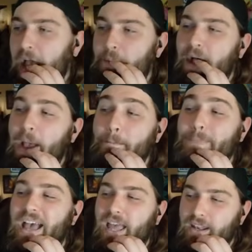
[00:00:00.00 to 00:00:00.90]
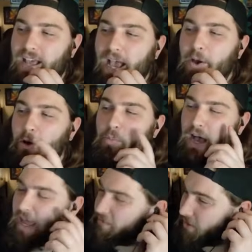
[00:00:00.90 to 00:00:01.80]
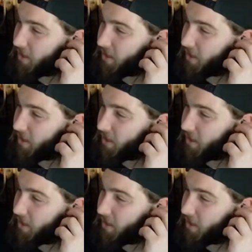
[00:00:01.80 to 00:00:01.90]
I bet. I feel